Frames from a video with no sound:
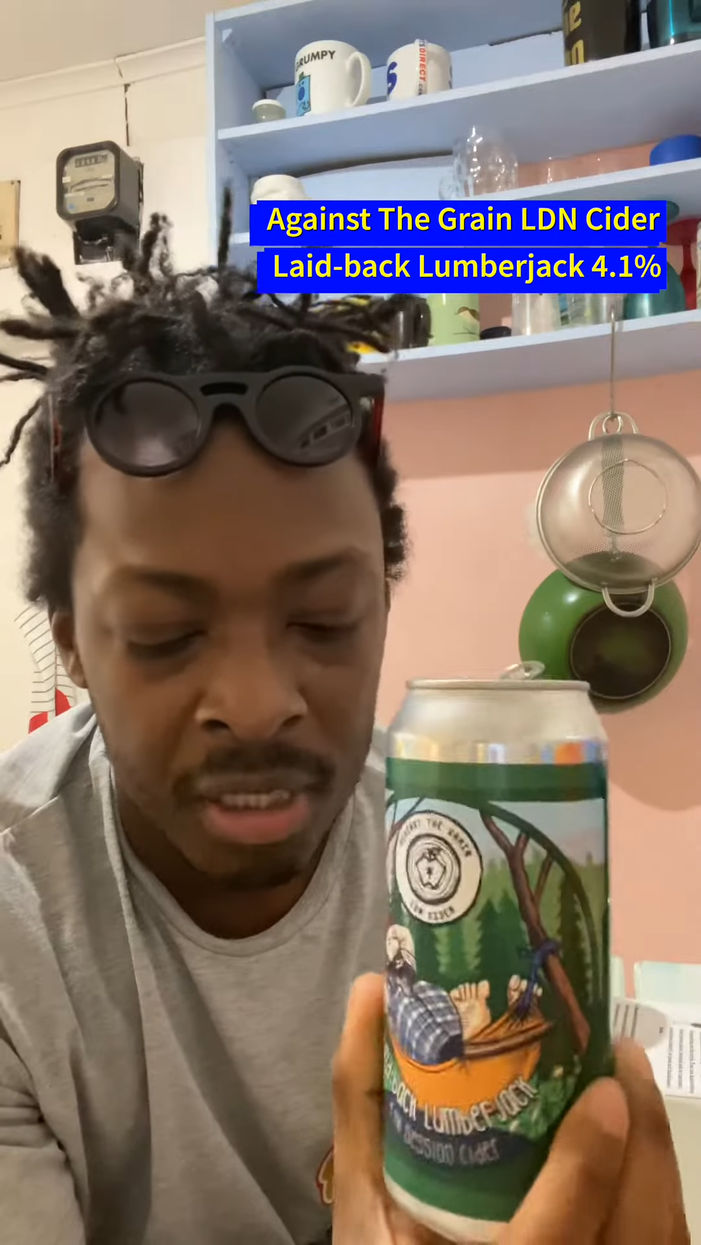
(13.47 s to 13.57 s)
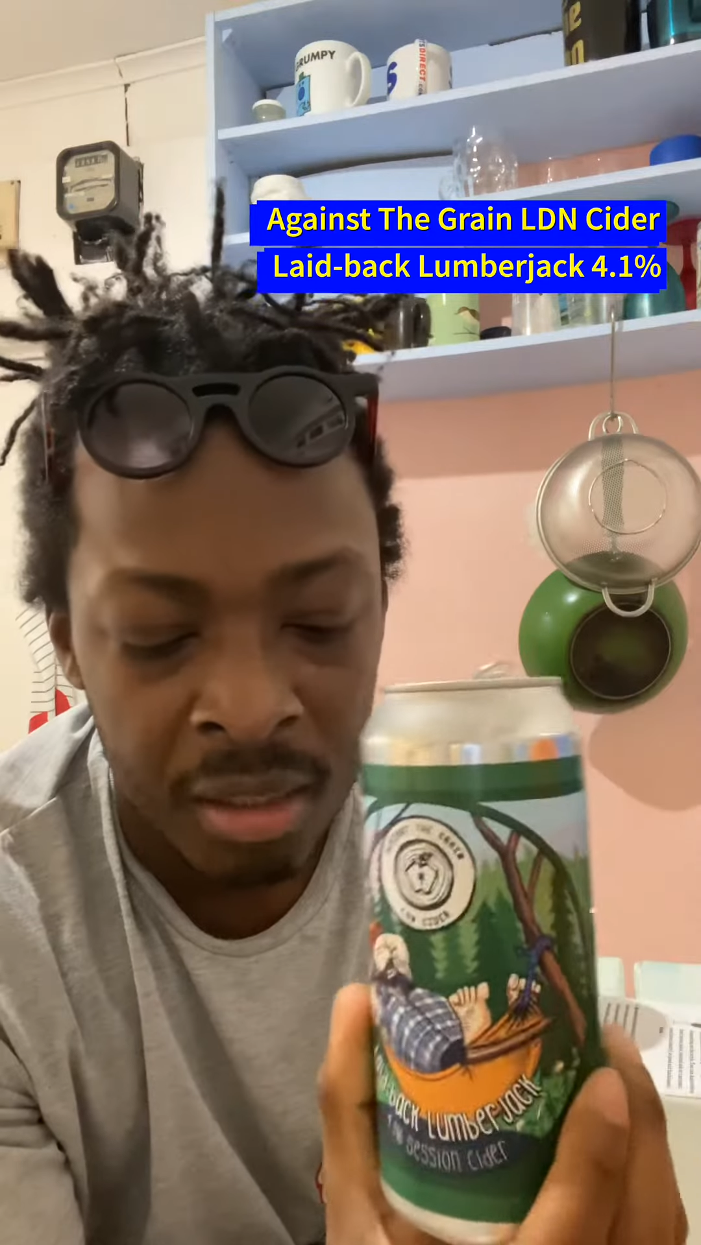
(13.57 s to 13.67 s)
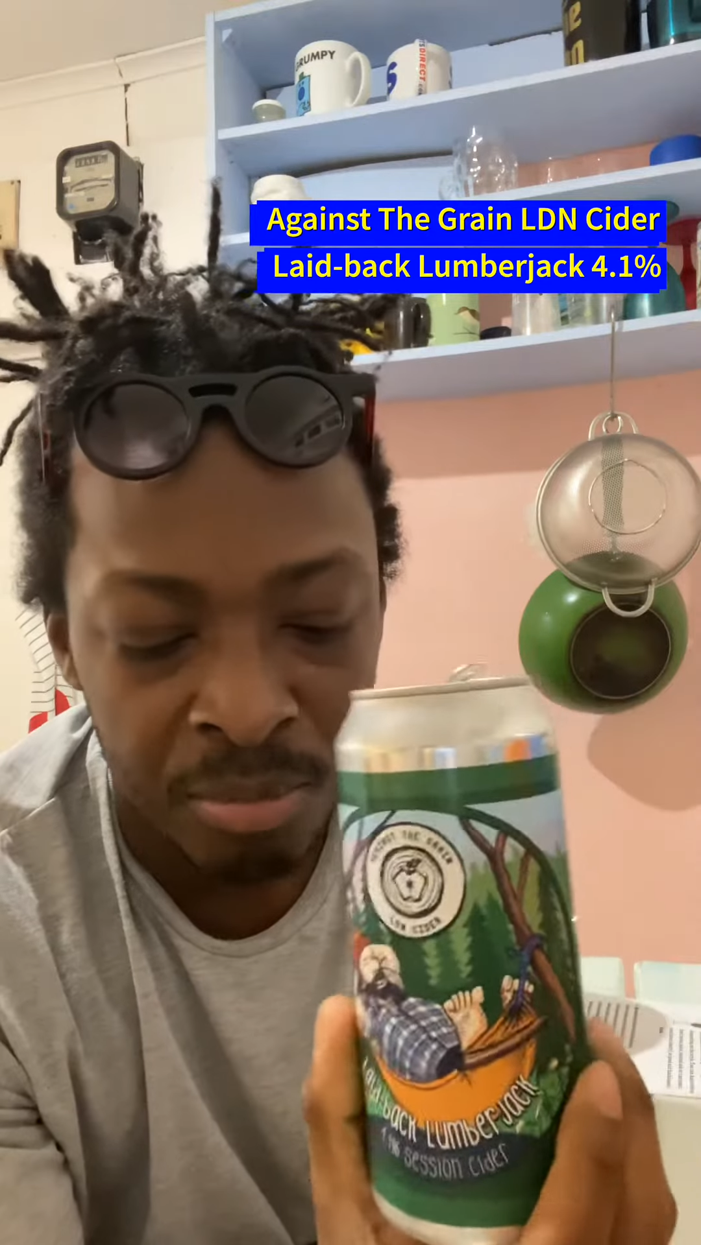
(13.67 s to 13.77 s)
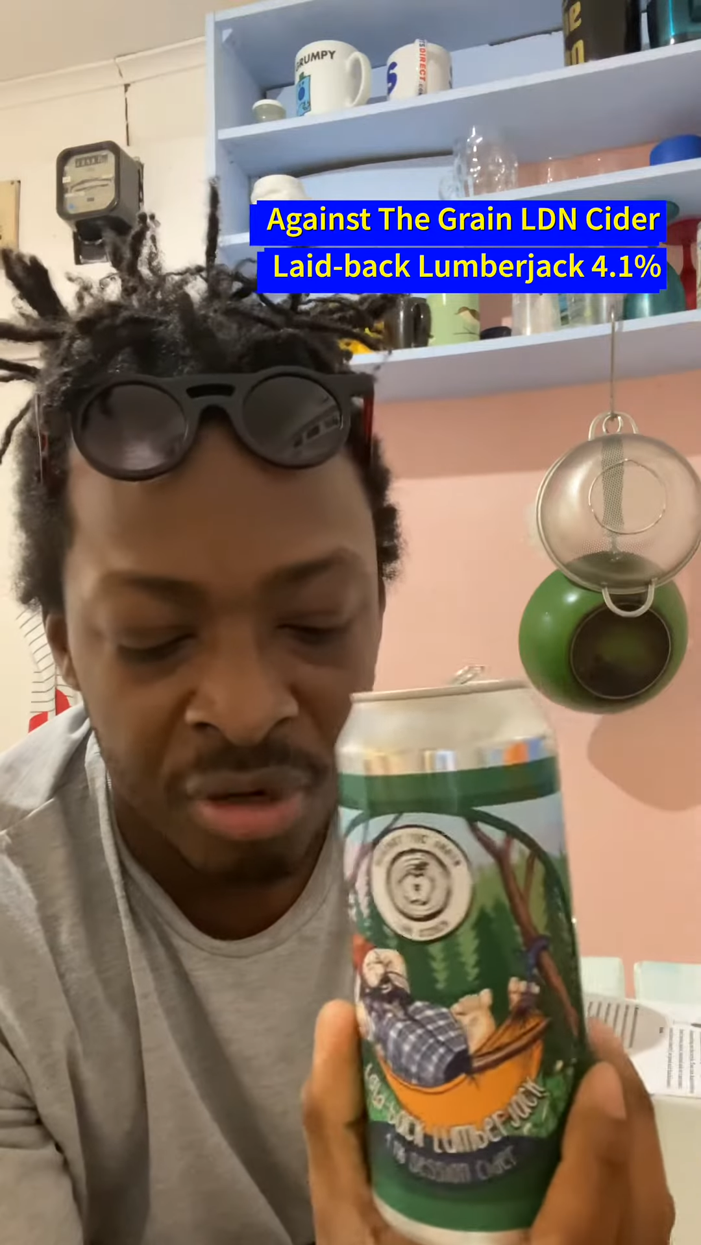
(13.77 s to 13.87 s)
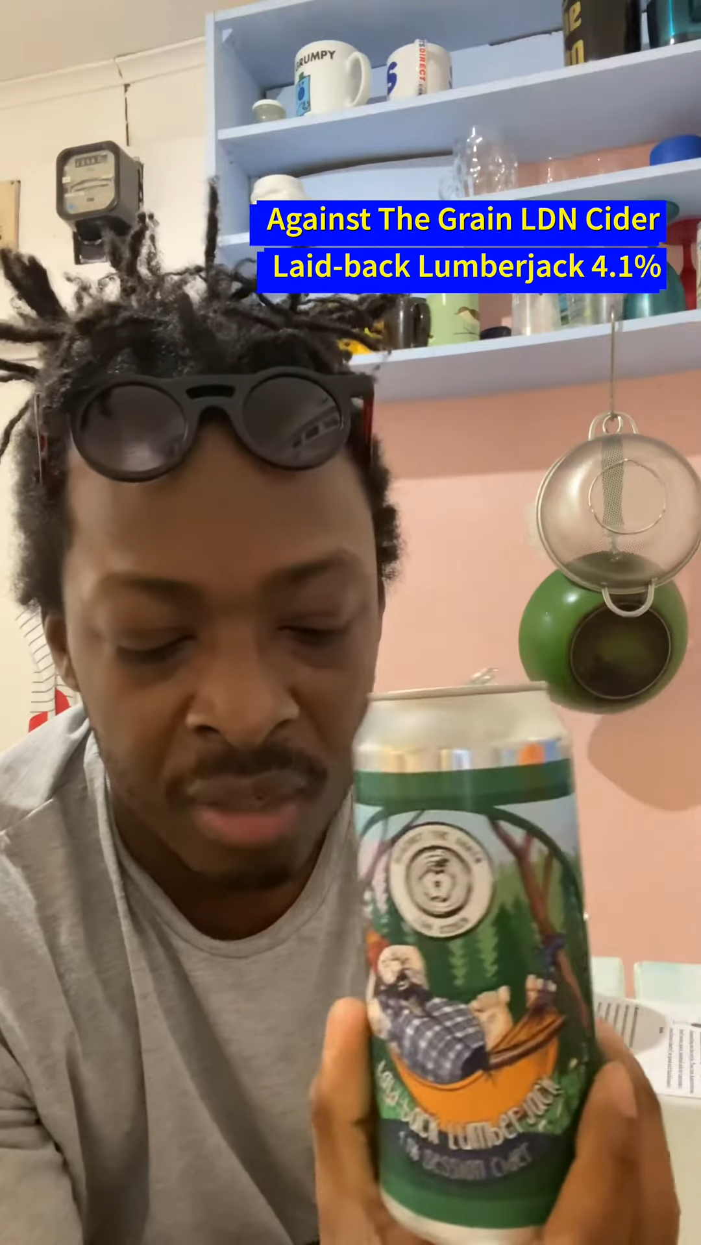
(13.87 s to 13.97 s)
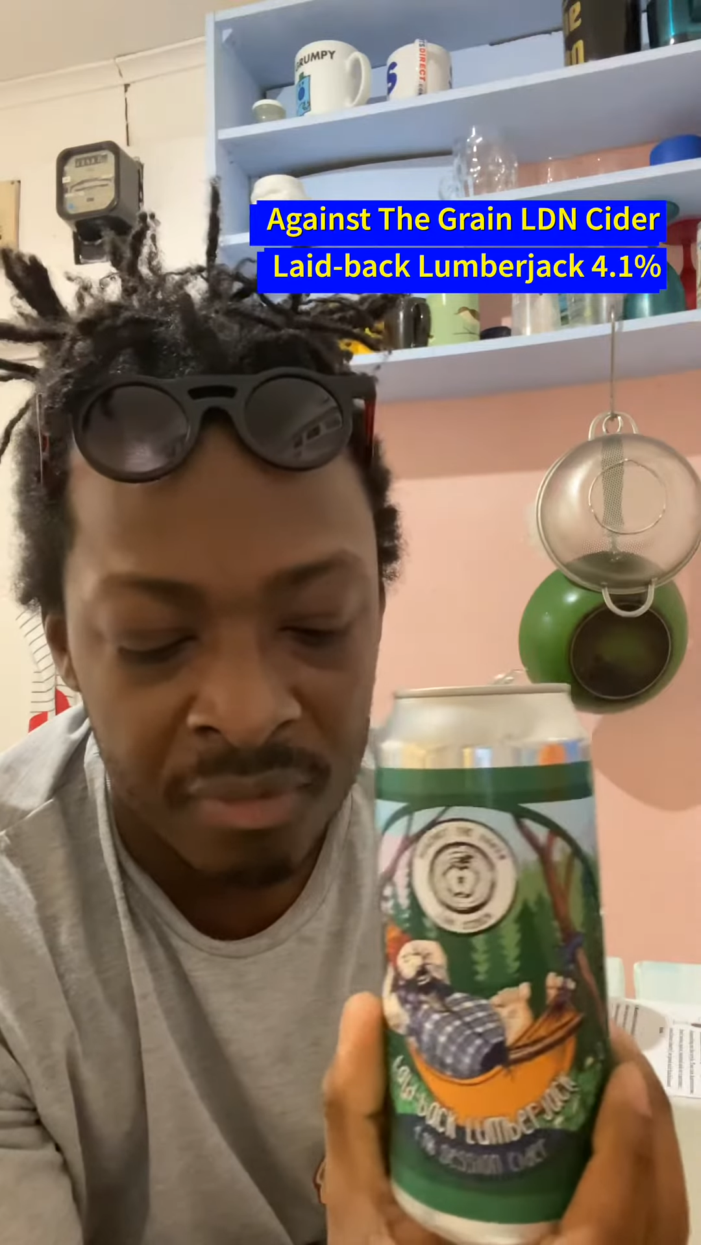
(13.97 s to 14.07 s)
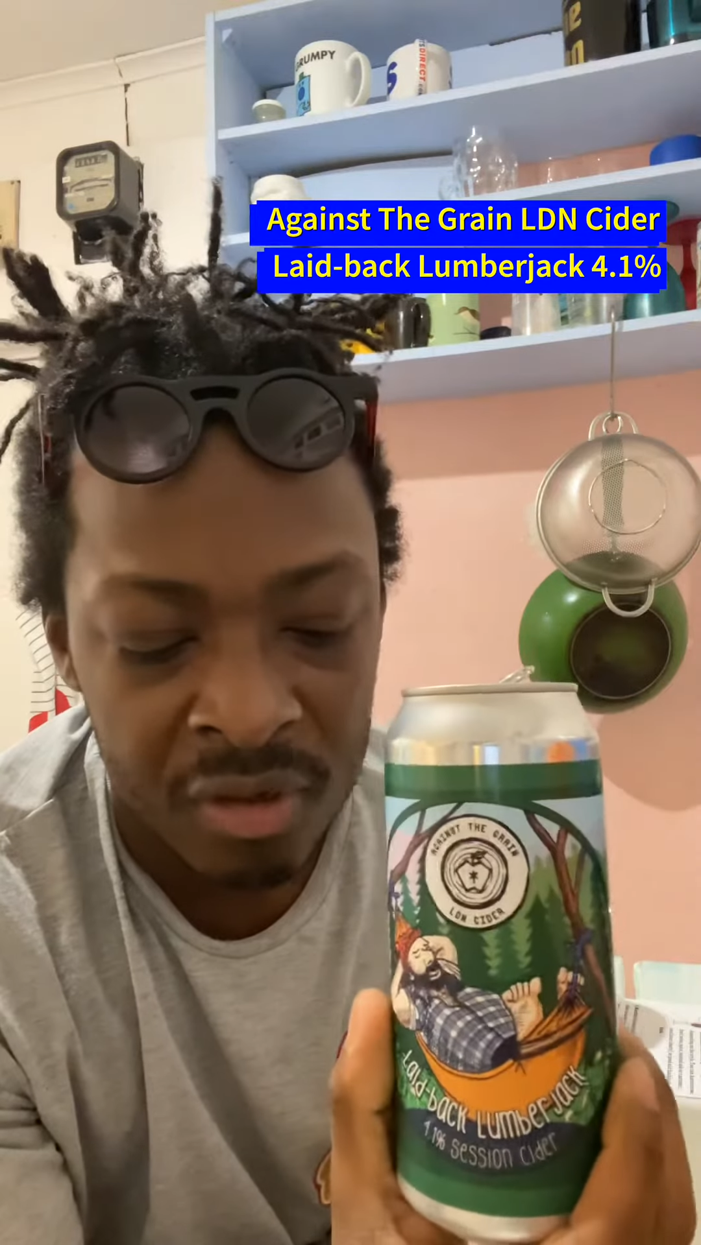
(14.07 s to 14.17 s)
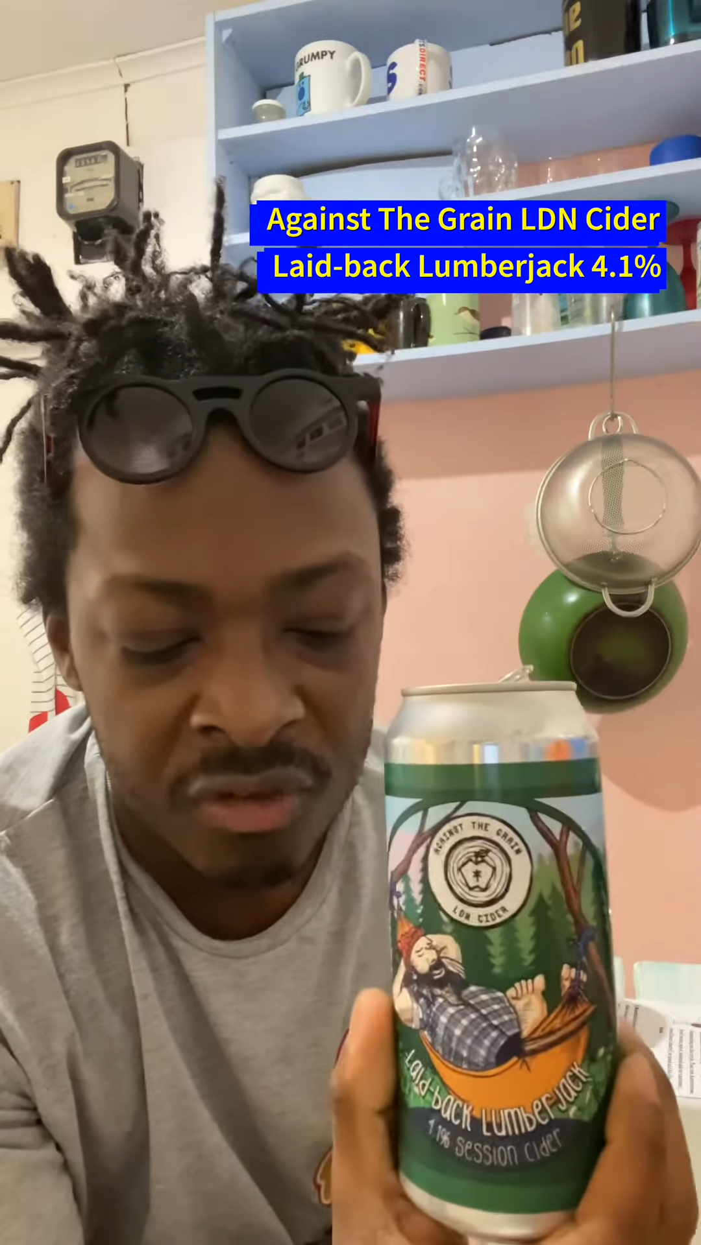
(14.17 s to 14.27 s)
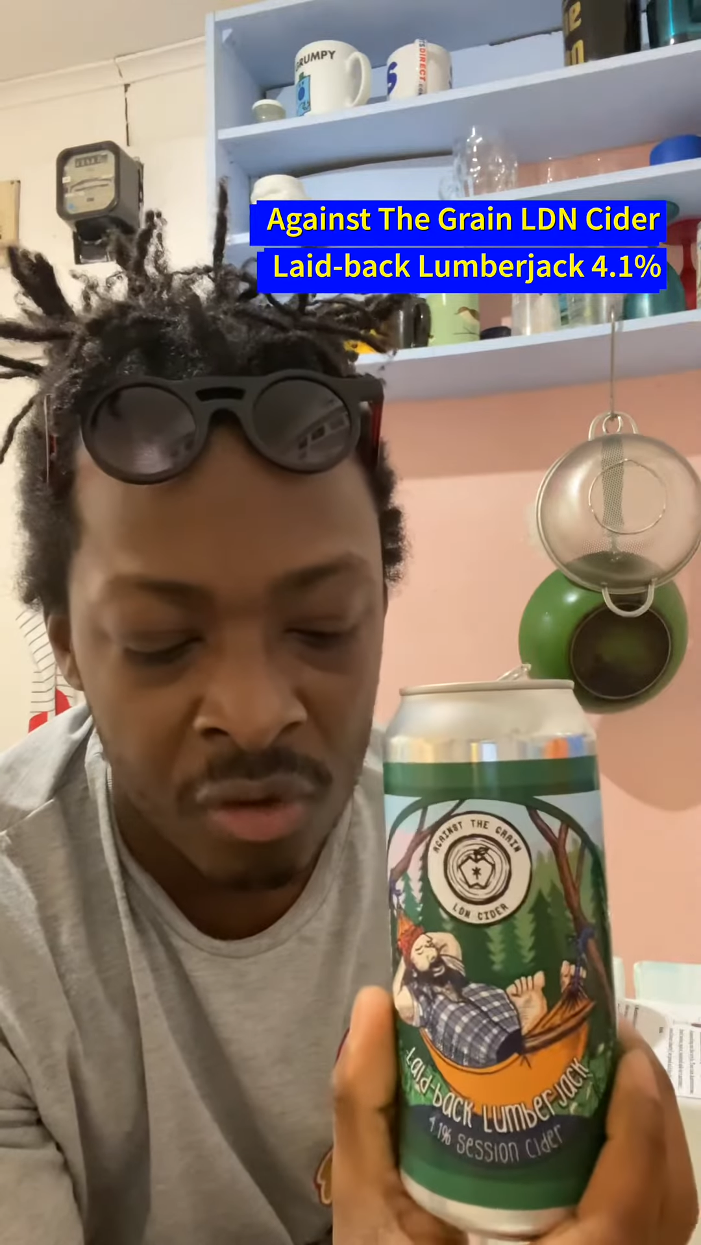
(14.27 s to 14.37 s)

the previous